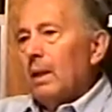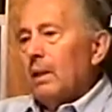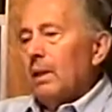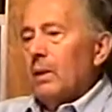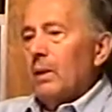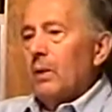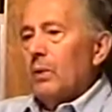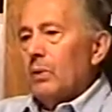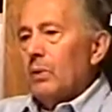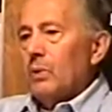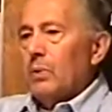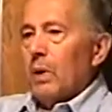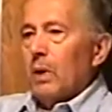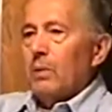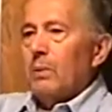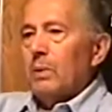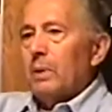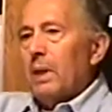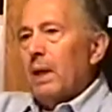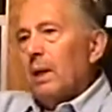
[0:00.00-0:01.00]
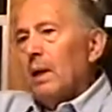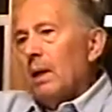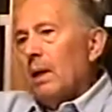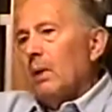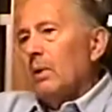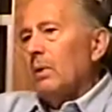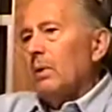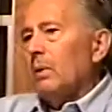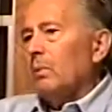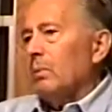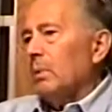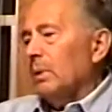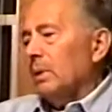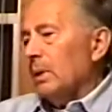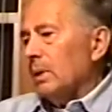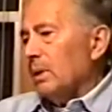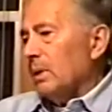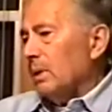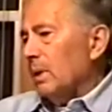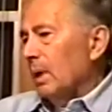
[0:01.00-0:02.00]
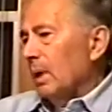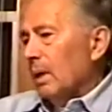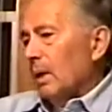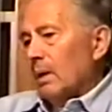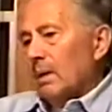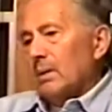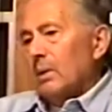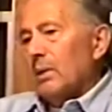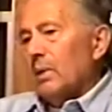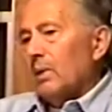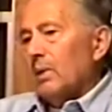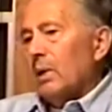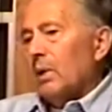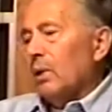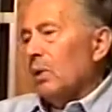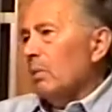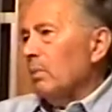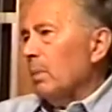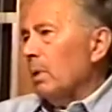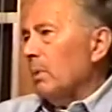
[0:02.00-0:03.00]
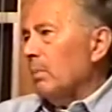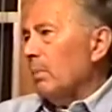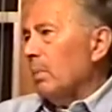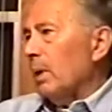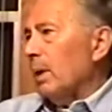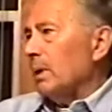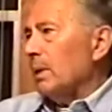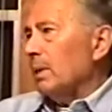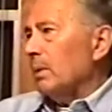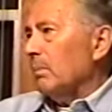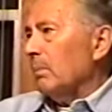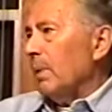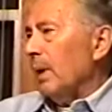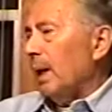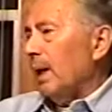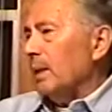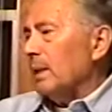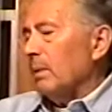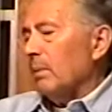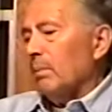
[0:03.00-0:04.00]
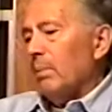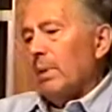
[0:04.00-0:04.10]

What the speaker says: you know, the truck would get loaded with just aluminum pots and pans.